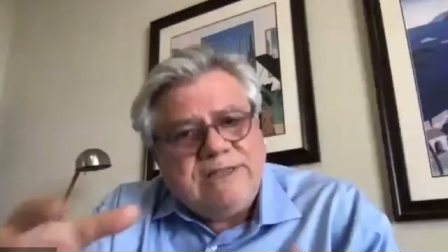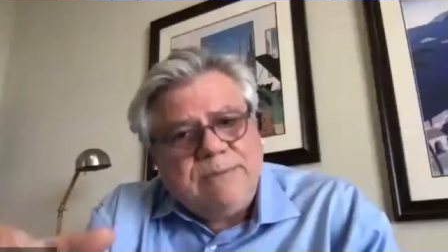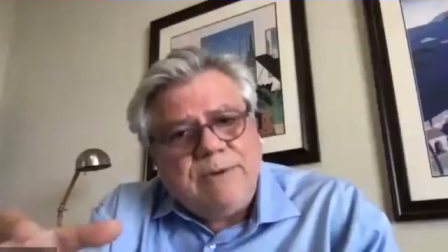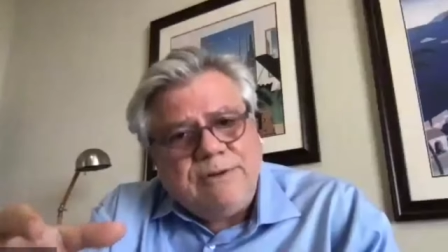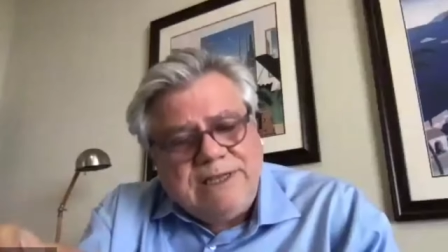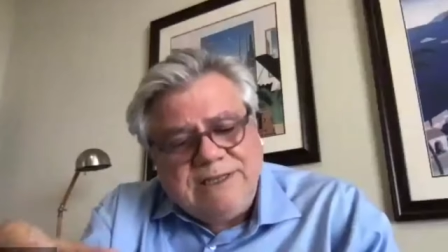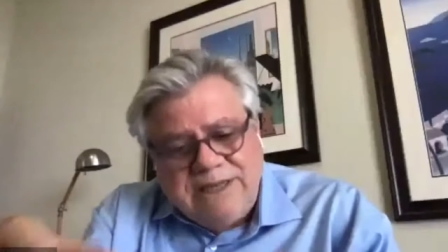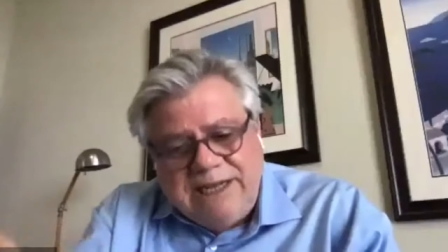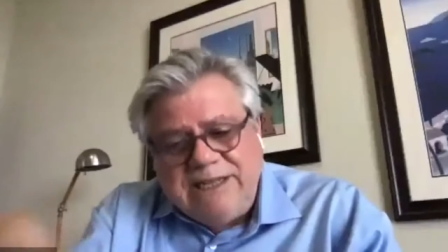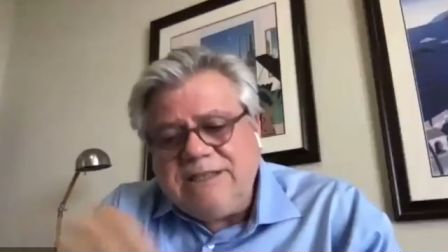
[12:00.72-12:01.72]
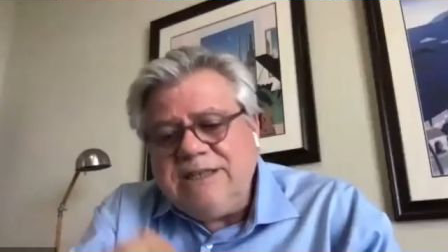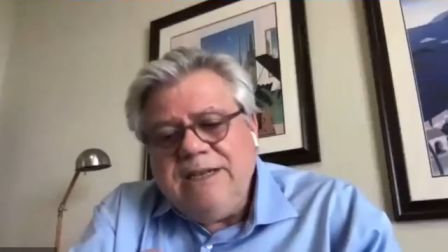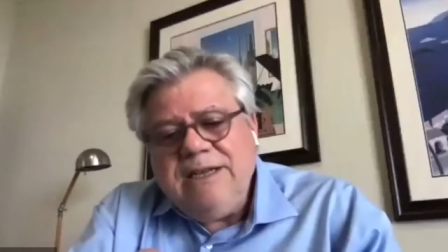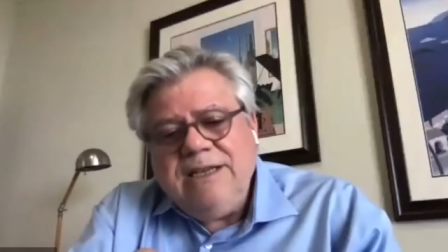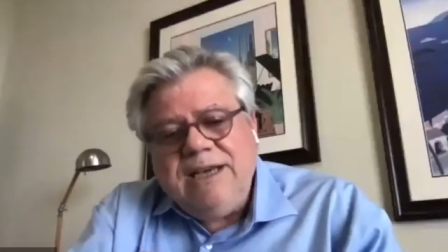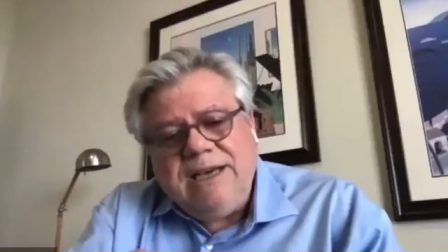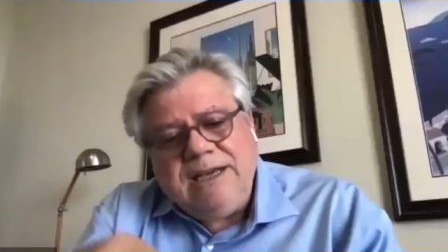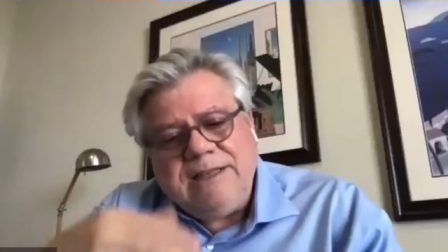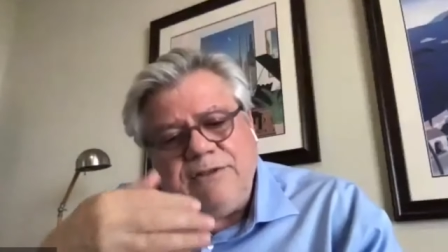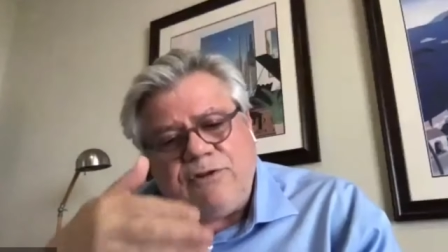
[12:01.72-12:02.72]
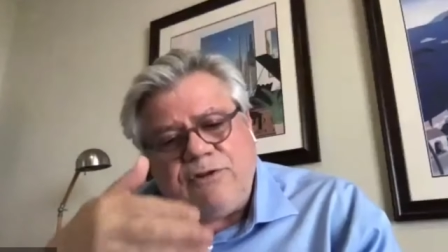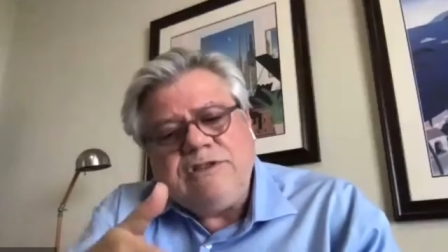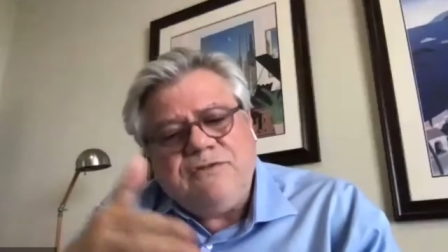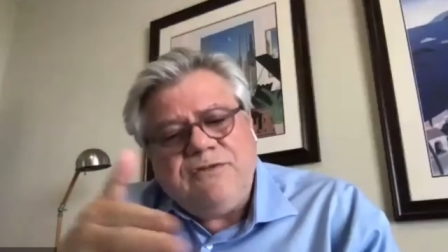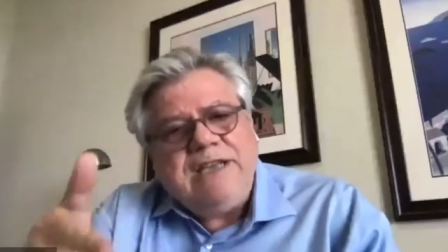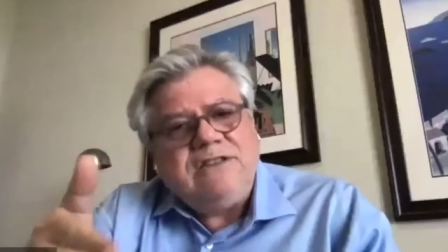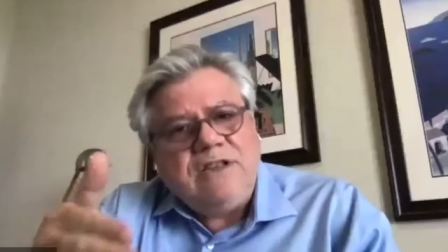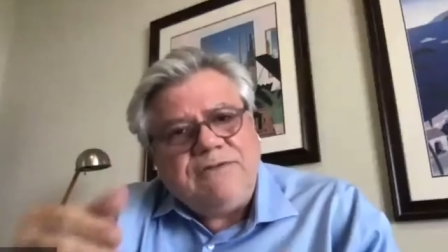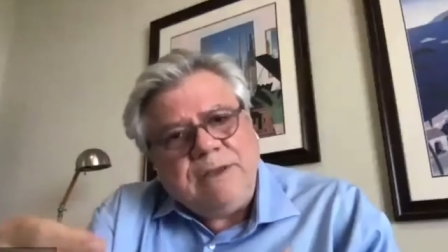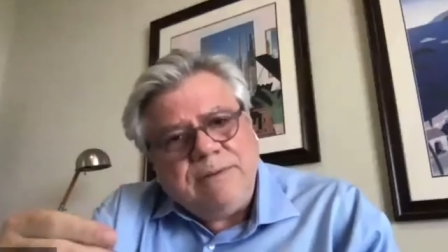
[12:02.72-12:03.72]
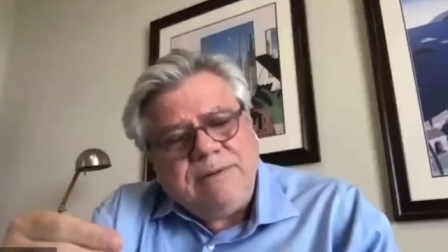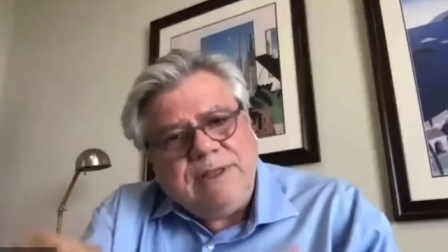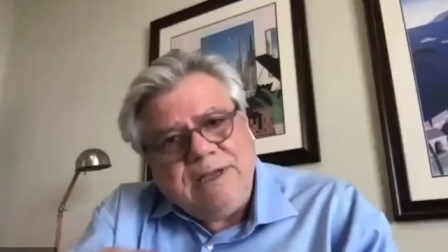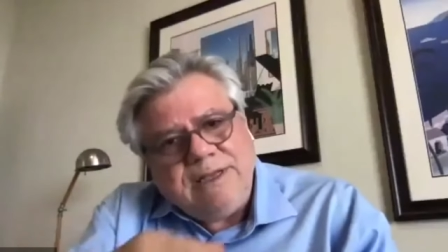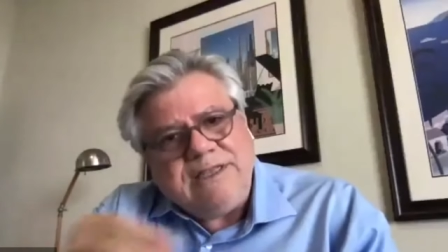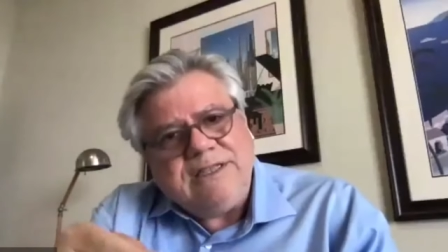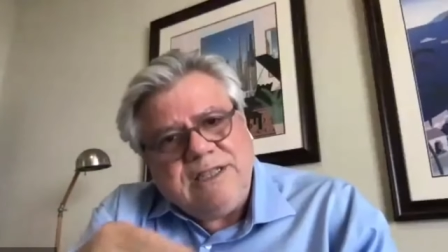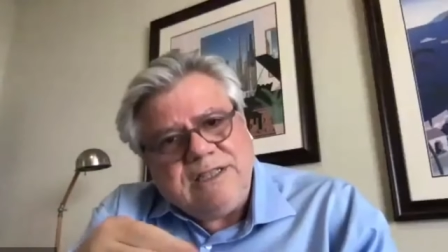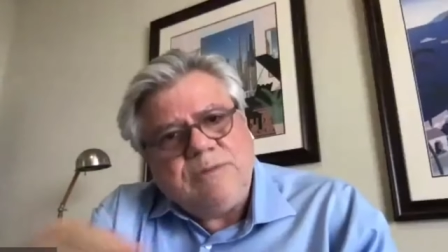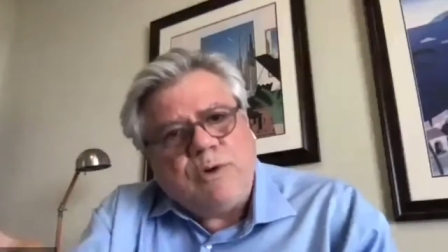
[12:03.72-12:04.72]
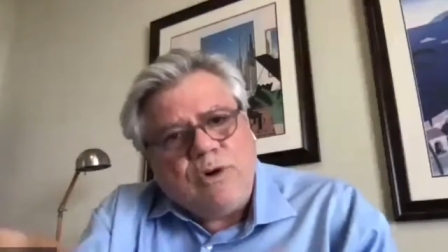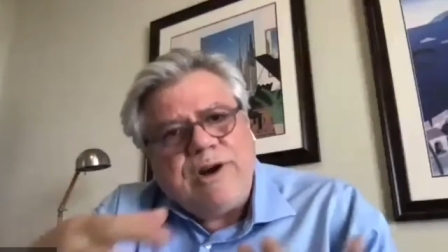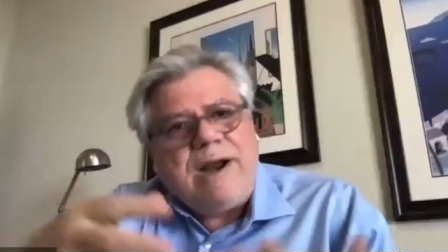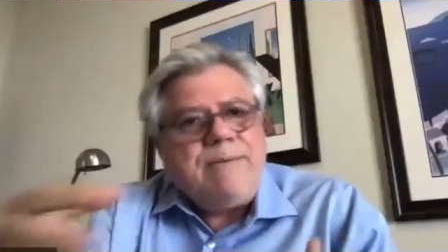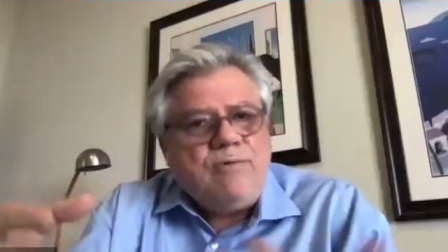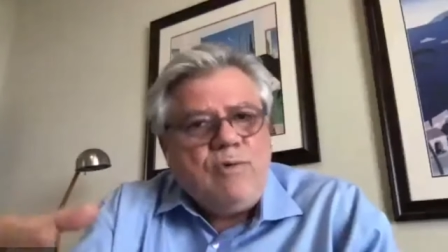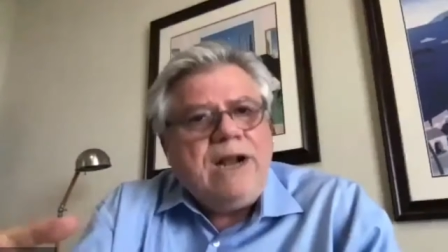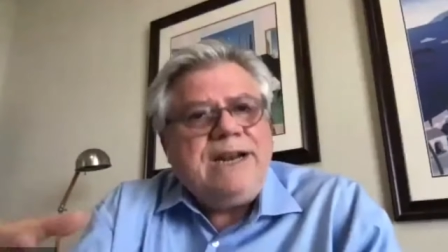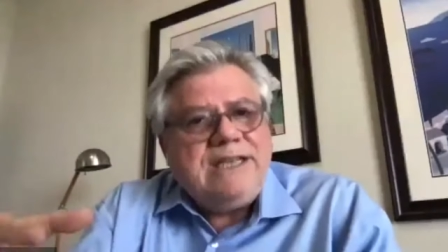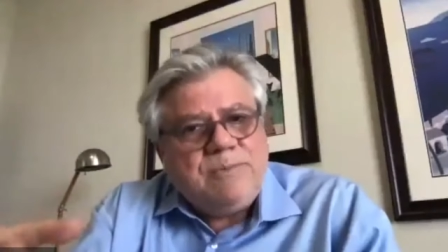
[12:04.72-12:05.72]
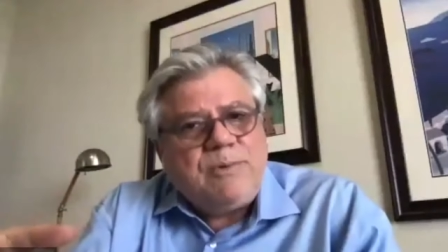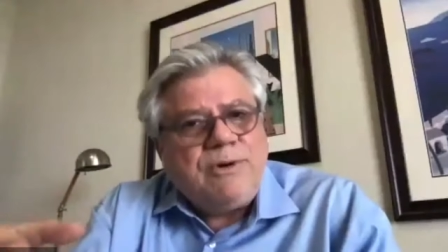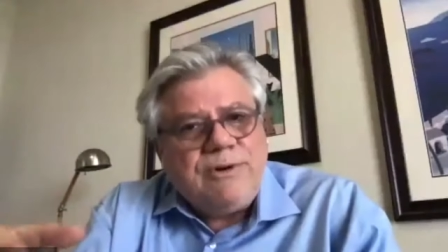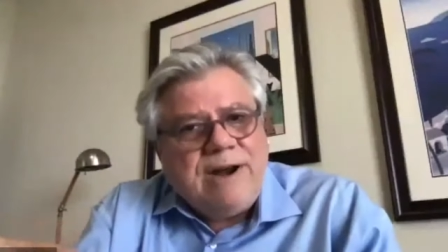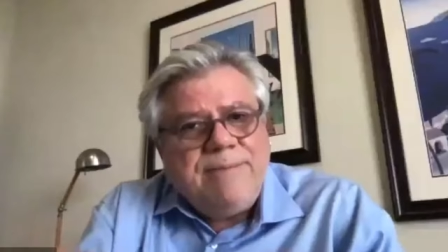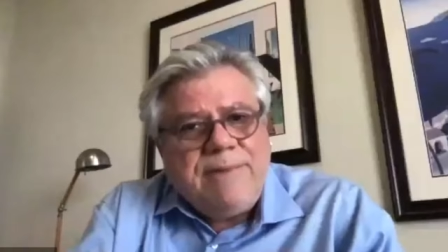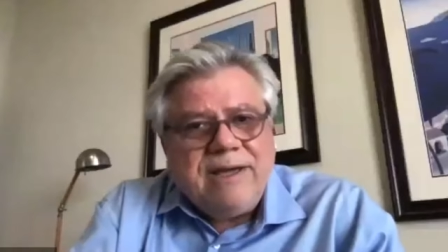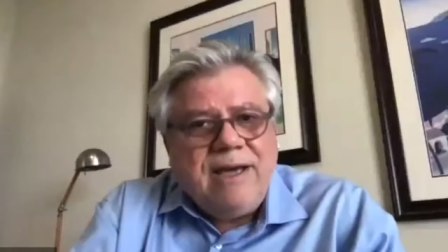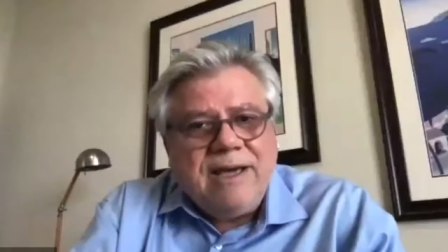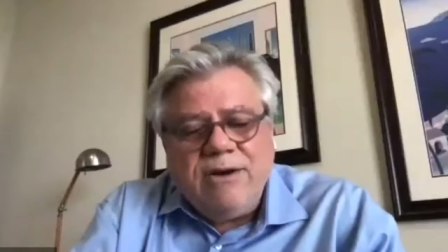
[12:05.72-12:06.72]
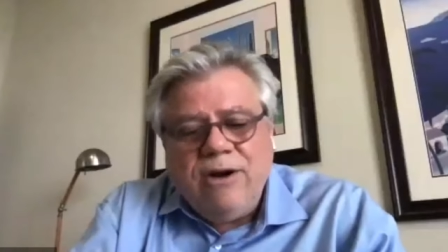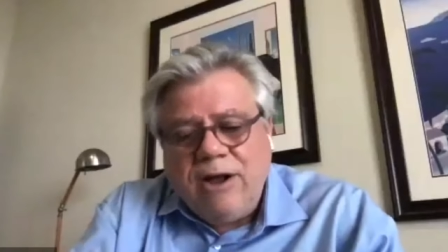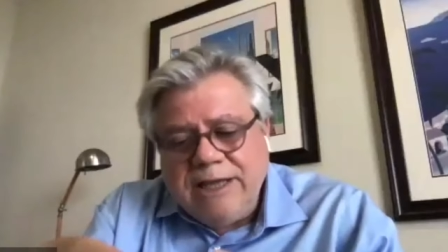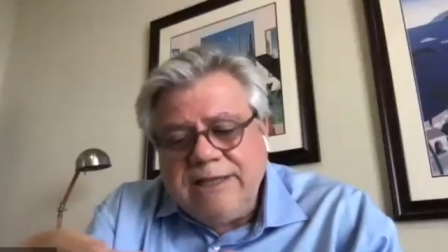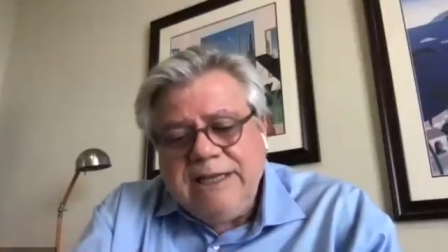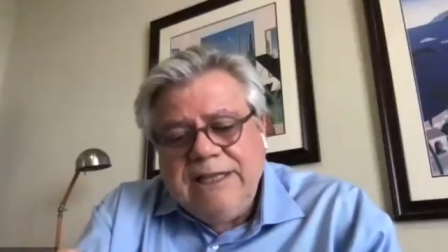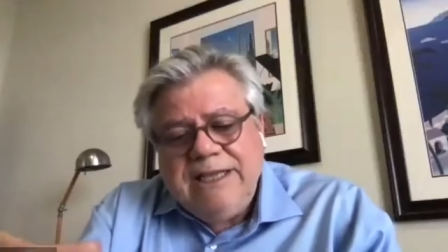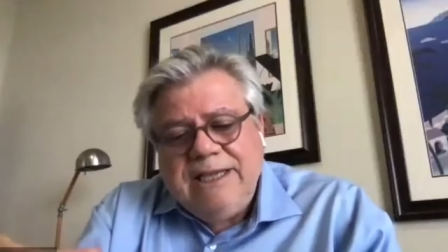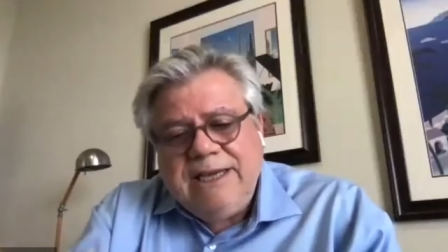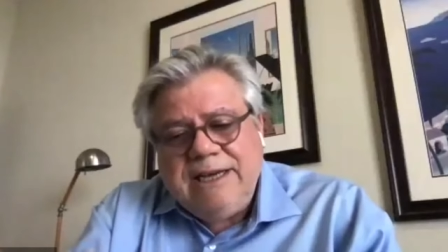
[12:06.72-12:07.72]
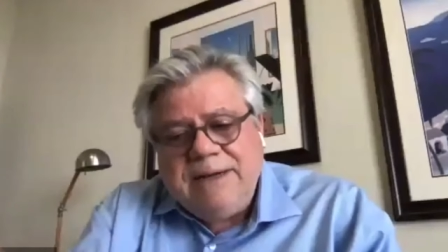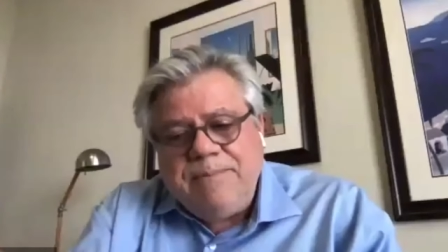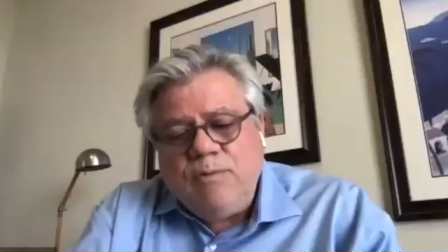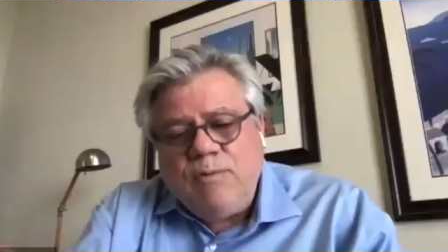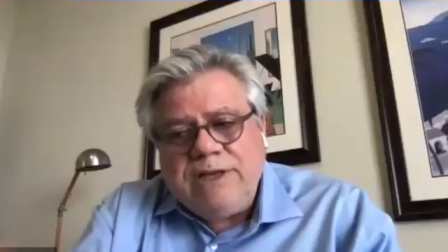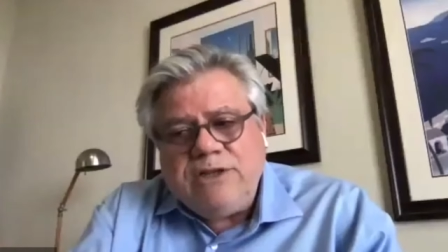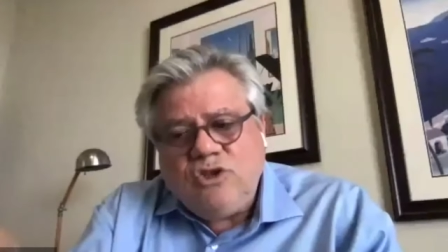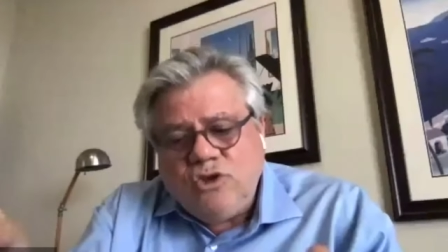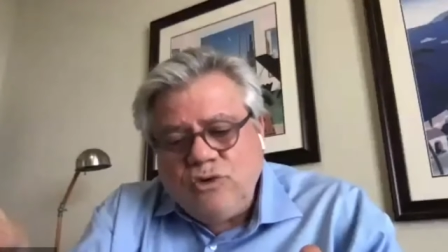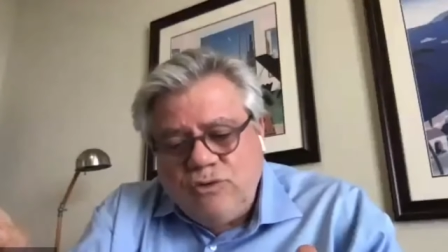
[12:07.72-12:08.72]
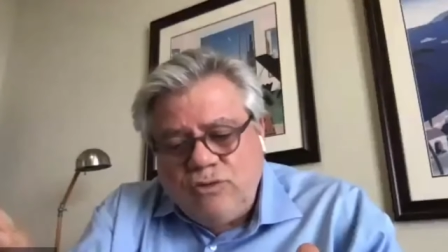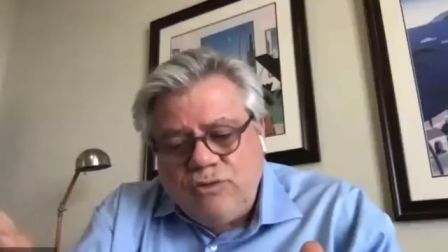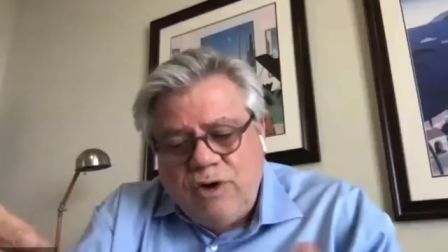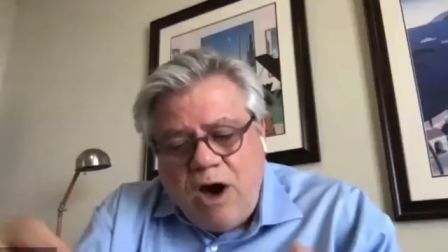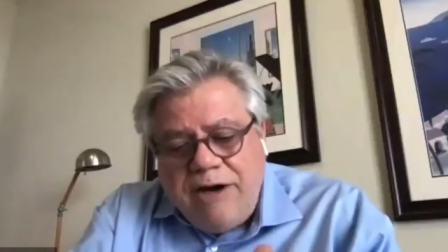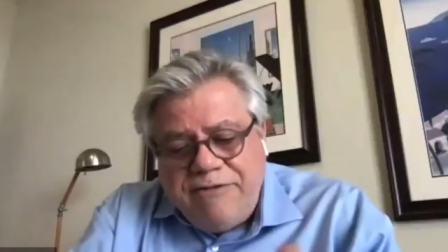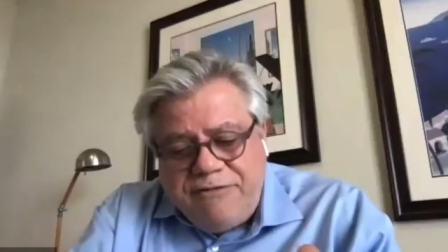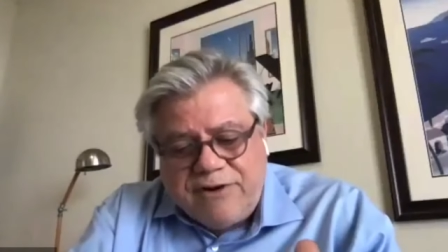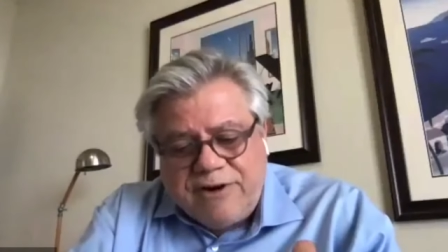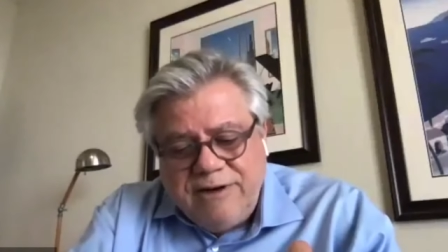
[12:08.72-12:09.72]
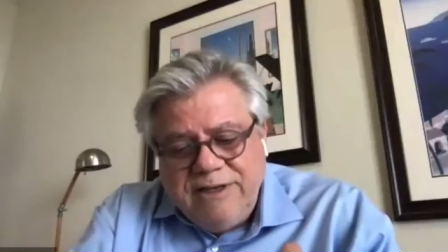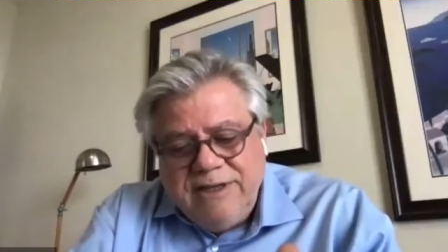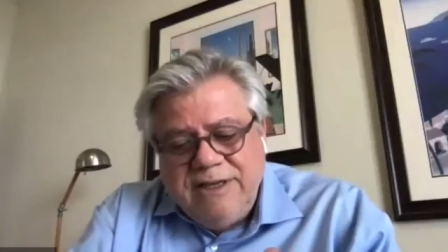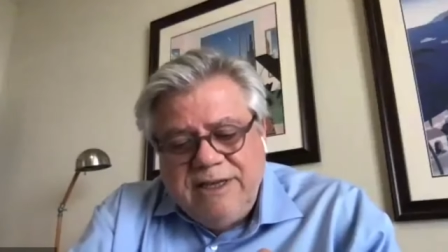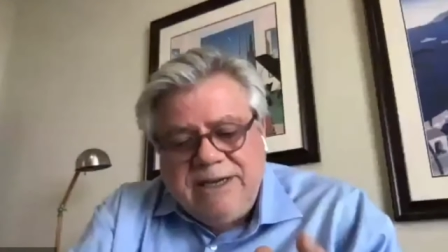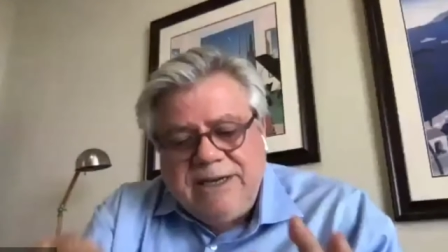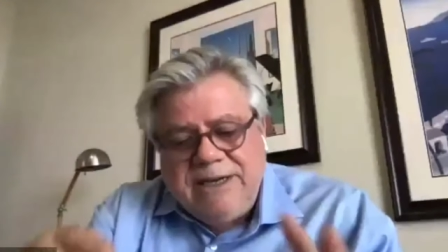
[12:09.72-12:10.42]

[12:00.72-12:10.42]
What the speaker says: to address some of these needs. The first phase of this program, a wellness program, I call it, was to offer